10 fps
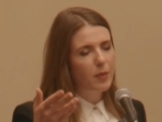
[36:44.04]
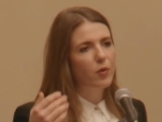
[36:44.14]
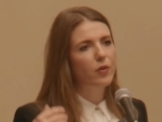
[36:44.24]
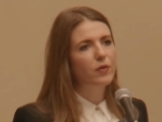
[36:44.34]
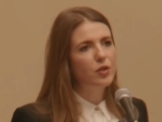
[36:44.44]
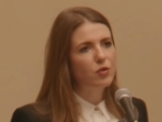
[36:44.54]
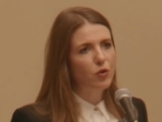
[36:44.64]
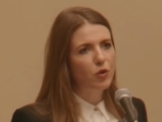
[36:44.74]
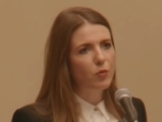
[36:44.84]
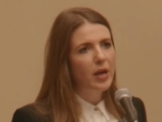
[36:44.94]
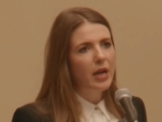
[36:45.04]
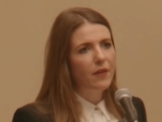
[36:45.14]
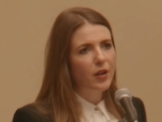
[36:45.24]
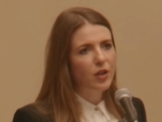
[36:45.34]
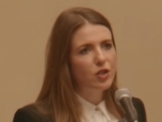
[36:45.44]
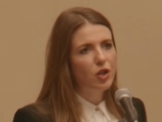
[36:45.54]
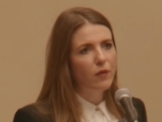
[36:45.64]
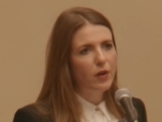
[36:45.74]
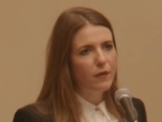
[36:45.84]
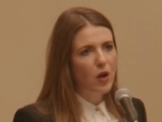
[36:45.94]
the people in this room, in the
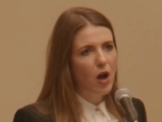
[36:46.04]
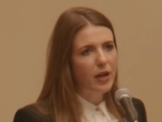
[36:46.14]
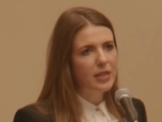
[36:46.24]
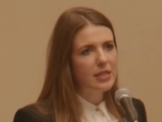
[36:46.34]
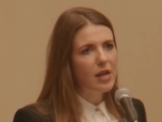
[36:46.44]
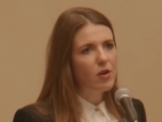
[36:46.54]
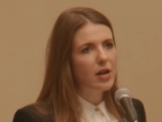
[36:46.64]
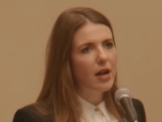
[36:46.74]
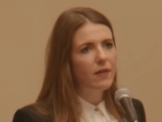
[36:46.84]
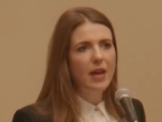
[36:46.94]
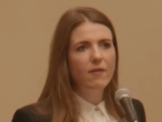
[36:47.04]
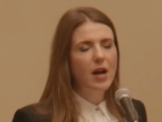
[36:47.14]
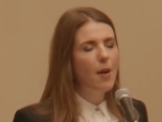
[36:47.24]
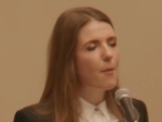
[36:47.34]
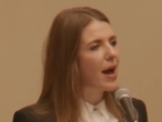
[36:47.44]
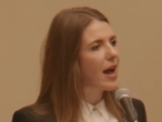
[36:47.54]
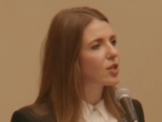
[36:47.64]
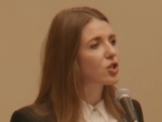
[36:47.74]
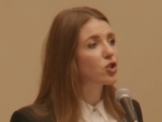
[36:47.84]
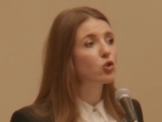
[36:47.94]
conservative caucus. They are, they've come
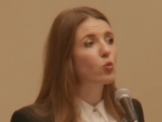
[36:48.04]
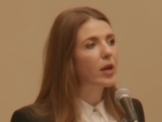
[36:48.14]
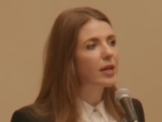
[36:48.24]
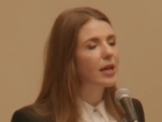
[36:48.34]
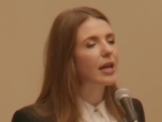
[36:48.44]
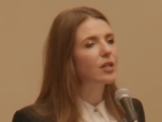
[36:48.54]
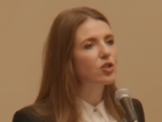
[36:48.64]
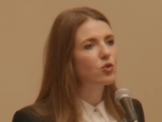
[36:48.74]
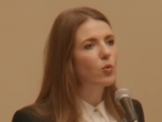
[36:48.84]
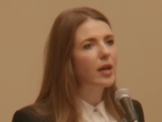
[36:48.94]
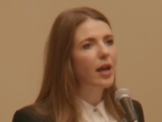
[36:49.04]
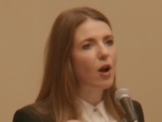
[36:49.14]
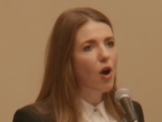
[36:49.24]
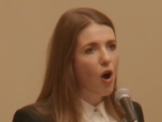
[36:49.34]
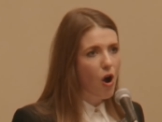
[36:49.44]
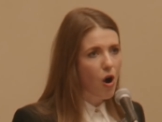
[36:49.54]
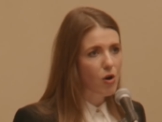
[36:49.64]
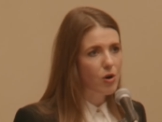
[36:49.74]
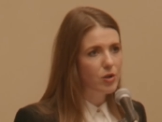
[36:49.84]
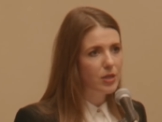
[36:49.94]
back swinging and swinging
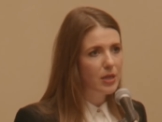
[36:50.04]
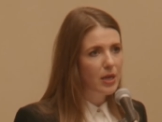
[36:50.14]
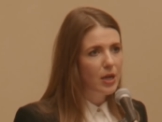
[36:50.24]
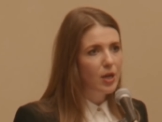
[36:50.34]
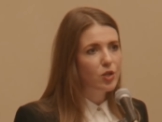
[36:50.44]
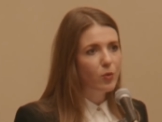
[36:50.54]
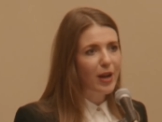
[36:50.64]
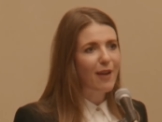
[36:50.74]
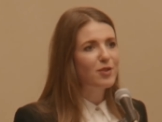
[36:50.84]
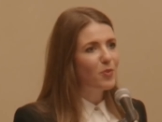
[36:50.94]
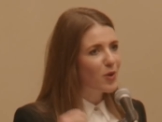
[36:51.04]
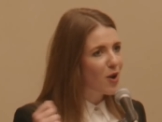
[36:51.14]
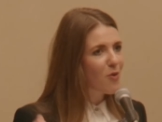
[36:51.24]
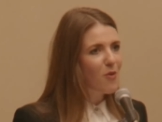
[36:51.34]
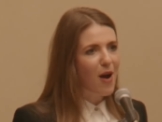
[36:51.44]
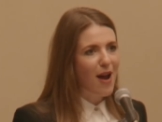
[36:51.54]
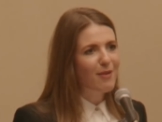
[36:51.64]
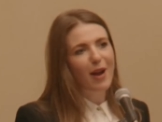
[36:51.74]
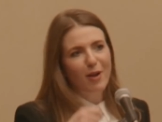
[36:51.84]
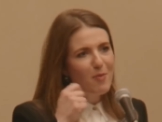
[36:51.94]
hard. So we have to put our,
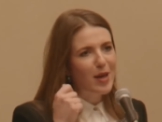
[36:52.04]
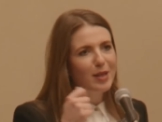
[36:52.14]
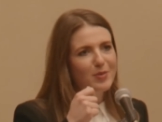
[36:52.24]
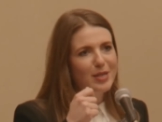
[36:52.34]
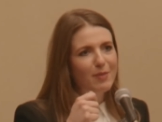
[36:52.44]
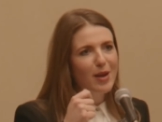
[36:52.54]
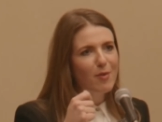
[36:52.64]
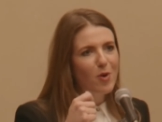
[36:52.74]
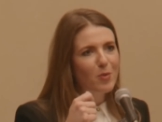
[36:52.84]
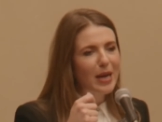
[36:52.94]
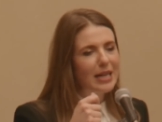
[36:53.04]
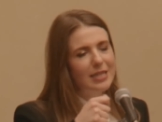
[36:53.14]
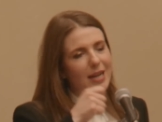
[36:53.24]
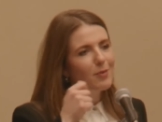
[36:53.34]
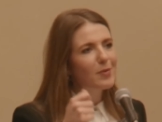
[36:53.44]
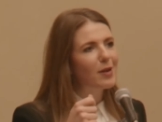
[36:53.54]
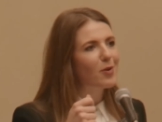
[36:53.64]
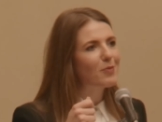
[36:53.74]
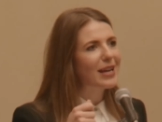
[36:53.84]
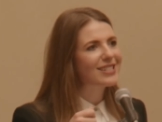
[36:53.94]
I, I call my lipstick my war paint. Gotta put my
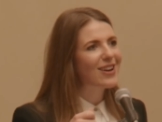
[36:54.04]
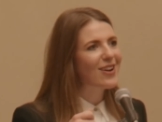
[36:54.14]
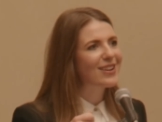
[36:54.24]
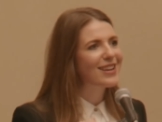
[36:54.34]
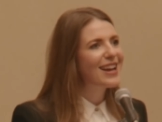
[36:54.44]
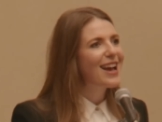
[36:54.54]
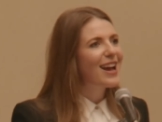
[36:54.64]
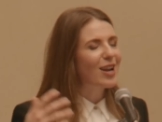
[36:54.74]
war paint on,